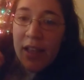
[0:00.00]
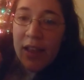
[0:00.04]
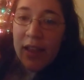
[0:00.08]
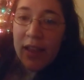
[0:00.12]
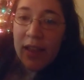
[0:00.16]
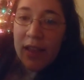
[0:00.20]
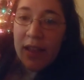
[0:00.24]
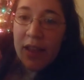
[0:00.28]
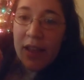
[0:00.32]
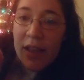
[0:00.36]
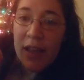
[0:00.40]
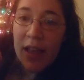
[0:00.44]

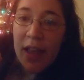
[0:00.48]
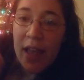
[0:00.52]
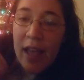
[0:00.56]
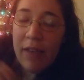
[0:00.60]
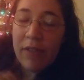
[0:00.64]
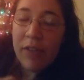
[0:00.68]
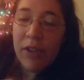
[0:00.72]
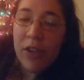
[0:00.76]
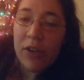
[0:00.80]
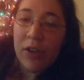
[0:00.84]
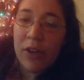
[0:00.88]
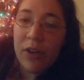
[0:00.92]
the
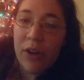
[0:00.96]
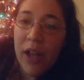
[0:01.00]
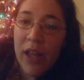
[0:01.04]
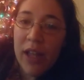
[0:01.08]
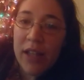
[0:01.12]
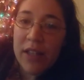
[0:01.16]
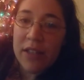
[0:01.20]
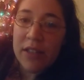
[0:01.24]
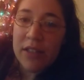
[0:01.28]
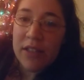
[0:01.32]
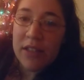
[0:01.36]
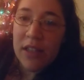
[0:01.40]
heavier
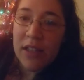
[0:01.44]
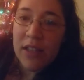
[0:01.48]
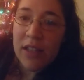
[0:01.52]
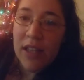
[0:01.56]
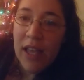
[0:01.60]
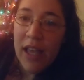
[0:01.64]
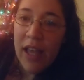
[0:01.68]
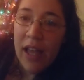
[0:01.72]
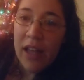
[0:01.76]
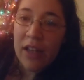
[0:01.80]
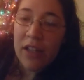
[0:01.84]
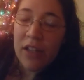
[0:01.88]
ends at the
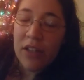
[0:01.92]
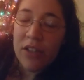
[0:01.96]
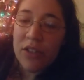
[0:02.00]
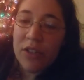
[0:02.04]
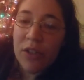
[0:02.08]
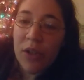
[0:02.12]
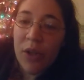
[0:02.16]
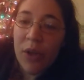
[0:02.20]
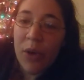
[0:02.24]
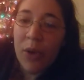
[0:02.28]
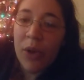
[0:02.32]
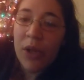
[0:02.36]
end.
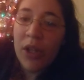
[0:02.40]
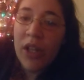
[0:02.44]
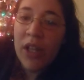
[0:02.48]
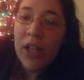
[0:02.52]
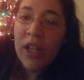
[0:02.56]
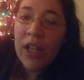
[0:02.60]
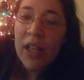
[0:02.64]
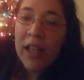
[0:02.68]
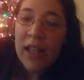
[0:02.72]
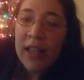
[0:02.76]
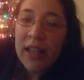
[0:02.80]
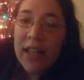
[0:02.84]
So
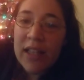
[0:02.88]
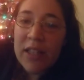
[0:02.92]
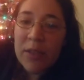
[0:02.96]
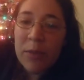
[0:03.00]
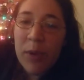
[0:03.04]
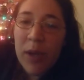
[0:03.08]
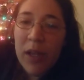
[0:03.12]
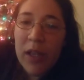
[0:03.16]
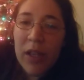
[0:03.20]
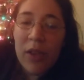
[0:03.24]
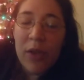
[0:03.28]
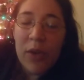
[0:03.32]
that's
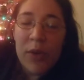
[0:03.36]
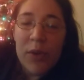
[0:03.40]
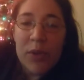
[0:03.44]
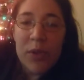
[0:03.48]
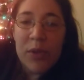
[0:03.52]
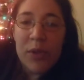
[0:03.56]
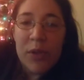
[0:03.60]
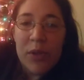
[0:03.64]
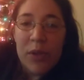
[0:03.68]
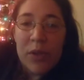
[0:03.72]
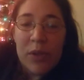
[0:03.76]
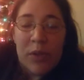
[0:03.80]
why those
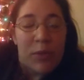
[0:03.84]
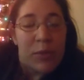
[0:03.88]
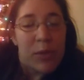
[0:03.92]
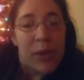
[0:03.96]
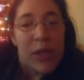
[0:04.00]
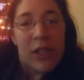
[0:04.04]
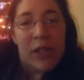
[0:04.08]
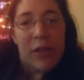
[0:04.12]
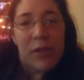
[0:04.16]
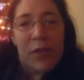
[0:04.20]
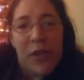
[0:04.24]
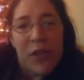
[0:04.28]

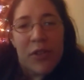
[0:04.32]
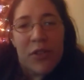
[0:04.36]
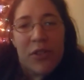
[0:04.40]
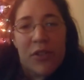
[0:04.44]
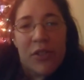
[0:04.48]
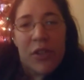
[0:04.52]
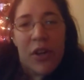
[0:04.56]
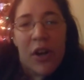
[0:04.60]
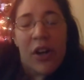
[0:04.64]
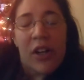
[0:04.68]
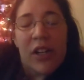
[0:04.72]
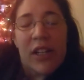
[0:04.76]

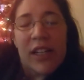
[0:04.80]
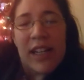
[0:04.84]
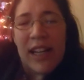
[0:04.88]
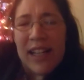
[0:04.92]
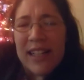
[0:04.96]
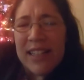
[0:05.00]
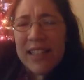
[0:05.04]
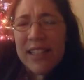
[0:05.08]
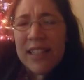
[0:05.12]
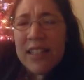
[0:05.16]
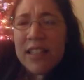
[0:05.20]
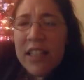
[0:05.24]
rediffusers aren't
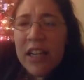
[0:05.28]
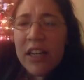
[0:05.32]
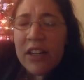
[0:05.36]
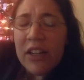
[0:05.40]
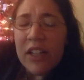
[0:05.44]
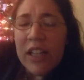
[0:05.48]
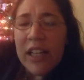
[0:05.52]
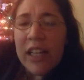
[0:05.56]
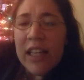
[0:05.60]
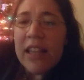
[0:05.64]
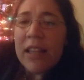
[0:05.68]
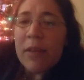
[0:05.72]

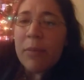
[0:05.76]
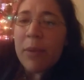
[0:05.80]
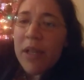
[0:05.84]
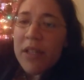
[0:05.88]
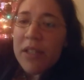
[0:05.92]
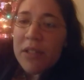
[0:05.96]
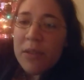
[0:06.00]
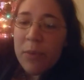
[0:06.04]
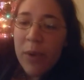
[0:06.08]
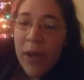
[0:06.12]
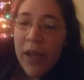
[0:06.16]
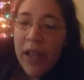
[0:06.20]
necessarily the
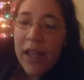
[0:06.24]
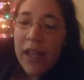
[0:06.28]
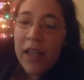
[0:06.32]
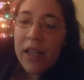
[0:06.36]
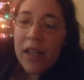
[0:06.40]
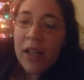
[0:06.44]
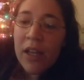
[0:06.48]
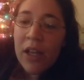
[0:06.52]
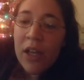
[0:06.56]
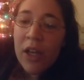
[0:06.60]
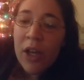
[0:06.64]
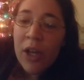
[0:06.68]
best way,
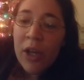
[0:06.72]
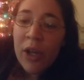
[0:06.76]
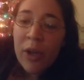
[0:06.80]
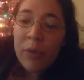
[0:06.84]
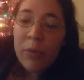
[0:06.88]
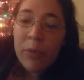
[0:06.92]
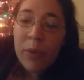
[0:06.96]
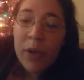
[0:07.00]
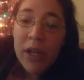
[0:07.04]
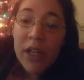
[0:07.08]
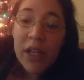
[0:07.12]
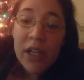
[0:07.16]

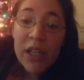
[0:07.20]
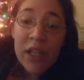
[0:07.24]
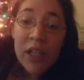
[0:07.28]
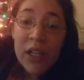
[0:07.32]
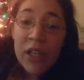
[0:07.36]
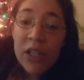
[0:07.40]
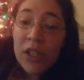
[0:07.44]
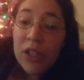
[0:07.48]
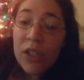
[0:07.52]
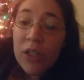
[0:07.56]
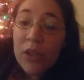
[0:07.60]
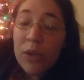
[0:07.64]
but
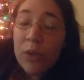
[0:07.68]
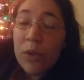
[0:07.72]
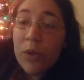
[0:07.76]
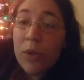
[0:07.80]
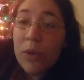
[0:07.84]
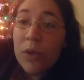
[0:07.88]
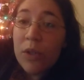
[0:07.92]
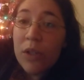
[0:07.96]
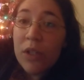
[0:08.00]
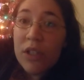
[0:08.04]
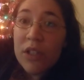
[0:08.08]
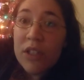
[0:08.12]
you
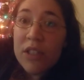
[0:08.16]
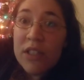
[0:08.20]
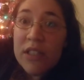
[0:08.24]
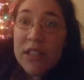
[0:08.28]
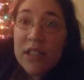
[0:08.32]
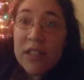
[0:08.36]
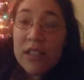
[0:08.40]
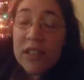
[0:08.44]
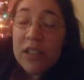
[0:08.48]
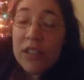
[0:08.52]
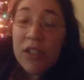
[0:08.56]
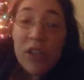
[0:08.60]

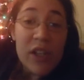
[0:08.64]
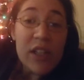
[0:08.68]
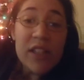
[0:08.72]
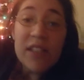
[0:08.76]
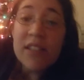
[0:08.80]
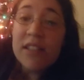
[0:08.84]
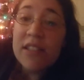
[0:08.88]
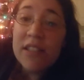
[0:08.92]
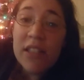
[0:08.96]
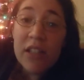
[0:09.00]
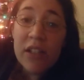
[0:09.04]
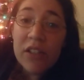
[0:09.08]
can
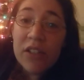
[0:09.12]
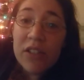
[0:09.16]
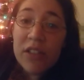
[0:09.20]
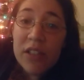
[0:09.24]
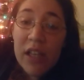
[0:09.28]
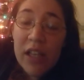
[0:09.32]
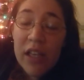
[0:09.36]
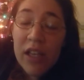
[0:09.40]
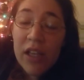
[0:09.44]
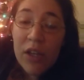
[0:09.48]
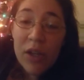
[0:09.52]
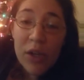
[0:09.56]
still
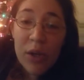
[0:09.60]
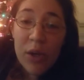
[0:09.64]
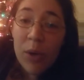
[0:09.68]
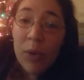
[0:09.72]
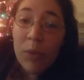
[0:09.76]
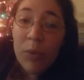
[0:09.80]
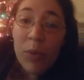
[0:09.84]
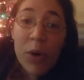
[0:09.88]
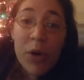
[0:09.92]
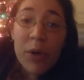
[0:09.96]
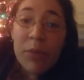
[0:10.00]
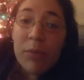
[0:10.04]
take a
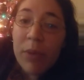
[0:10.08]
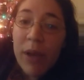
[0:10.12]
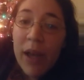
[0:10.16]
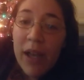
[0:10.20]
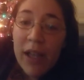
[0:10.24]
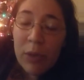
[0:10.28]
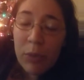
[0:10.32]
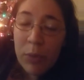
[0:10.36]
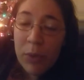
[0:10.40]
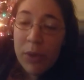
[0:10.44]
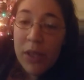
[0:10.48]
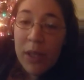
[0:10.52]
warm
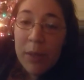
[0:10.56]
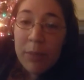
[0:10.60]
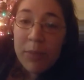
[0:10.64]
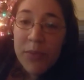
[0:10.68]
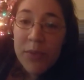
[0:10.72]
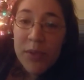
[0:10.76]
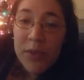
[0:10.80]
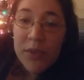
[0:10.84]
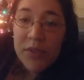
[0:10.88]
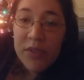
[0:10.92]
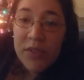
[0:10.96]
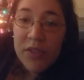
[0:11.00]
bath with
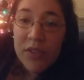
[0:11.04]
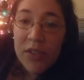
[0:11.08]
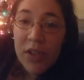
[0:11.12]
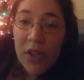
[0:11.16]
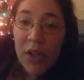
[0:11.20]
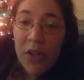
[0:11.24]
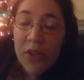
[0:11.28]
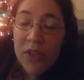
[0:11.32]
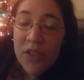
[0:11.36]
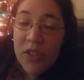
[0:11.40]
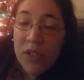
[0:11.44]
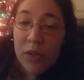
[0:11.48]
Epsom
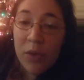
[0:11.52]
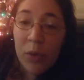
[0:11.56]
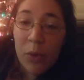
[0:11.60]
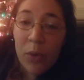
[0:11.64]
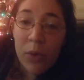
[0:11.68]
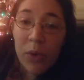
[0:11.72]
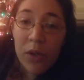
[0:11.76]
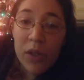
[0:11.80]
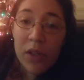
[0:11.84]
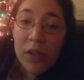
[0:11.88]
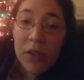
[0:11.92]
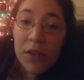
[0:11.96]
salts and
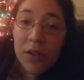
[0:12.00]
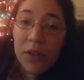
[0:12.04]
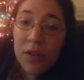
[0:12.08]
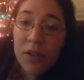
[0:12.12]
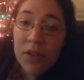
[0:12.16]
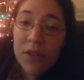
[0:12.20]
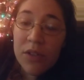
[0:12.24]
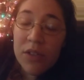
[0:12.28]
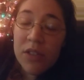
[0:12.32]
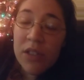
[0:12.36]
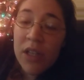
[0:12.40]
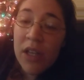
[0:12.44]

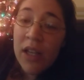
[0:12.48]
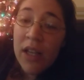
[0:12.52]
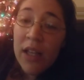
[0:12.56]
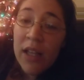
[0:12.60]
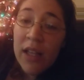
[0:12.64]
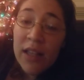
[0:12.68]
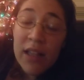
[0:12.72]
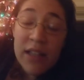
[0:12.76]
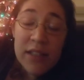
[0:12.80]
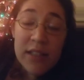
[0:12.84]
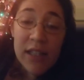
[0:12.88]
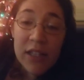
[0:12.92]
oils.
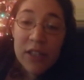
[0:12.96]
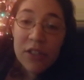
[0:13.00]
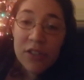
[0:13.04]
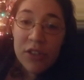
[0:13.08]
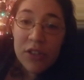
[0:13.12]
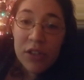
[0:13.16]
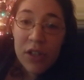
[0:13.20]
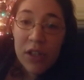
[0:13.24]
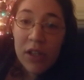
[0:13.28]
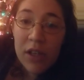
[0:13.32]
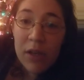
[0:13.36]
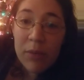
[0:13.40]
That's
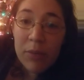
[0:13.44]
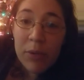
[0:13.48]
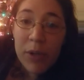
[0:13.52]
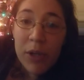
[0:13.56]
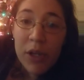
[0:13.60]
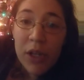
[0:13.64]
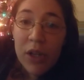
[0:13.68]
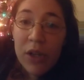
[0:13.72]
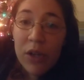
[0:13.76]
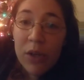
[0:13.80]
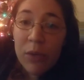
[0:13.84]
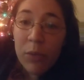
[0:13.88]
actually a
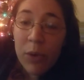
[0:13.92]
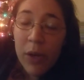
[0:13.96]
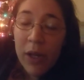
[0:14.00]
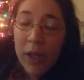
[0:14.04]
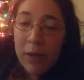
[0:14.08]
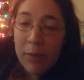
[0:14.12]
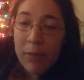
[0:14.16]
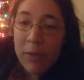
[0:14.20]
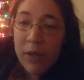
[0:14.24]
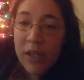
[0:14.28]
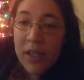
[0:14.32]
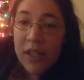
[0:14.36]
pretty good
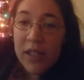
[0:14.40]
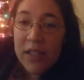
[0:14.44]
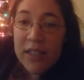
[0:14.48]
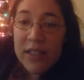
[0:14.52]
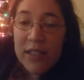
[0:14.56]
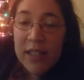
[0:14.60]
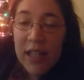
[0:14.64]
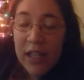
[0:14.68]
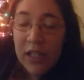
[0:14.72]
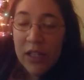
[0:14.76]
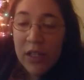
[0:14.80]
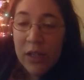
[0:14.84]
way because
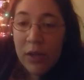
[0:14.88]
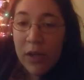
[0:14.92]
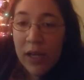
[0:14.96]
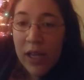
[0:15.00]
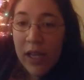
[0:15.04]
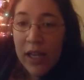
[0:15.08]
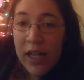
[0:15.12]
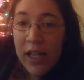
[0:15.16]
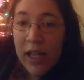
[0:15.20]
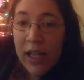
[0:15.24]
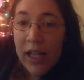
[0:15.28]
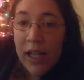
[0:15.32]
then you
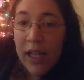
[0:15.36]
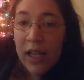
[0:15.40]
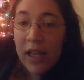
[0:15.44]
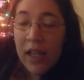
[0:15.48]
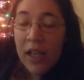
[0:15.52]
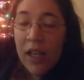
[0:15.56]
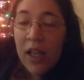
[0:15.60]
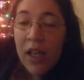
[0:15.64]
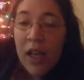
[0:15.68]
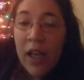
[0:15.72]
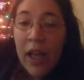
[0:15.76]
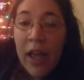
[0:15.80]
get it
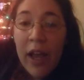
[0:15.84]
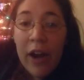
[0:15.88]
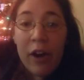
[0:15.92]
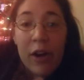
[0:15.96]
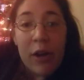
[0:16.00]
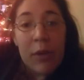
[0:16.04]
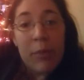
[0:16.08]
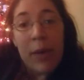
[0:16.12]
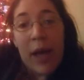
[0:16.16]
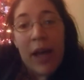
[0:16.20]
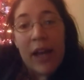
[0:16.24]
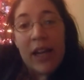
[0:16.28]

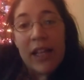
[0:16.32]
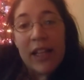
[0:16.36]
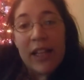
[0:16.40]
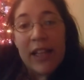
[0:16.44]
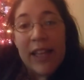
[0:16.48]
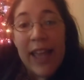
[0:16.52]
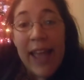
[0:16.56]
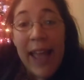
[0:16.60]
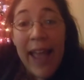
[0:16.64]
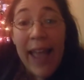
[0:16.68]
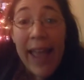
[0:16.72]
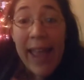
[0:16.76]

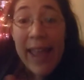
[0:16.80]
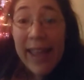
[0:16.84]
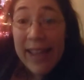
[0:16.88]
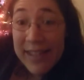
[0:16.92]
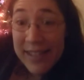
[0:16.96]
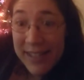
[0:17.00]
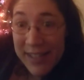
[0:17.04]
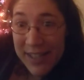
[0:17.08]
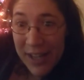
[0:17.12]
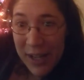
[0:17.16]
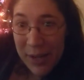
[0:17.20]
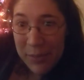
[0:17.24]
aromatically and
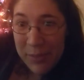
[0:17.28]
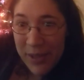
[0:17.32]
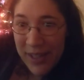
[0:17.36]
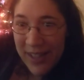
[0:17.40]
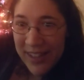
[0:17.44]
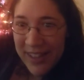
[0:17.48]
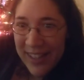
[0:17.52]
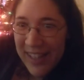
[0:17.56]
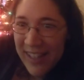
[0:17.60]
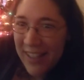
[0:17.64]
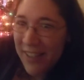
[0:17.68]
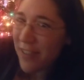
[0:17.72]

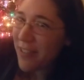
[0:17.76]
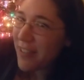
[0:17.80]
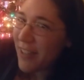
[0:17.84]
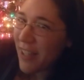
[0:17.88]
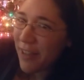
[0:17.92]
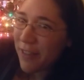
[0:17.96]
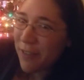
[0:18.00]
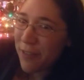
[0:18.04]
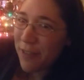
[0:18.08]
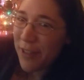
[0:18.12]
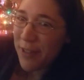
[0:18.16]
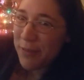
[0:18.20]
topically,
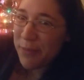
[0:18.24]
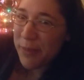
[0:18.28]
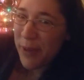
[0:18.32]
like in